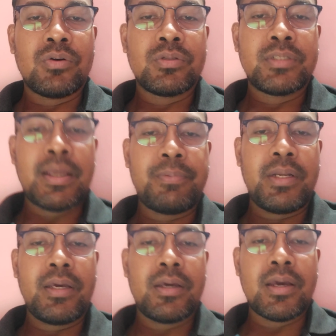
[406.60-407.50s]

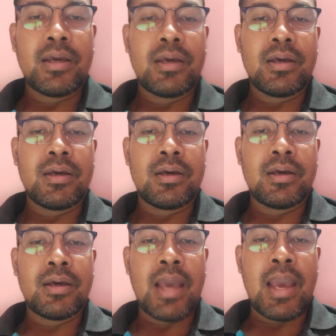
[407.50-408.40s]
safety
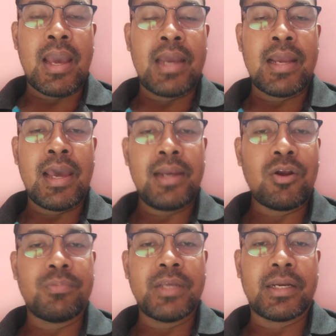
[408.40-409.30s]
and health
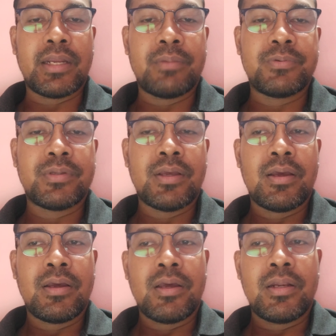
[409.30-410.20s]
objectives
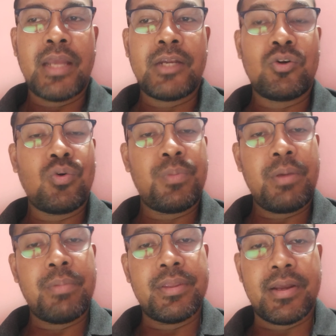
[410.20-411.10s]
need to
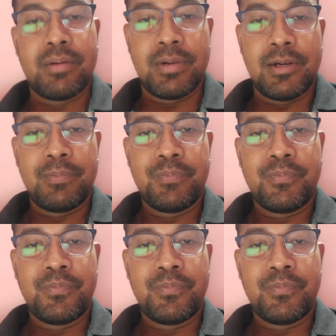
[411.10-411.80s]
be measurable.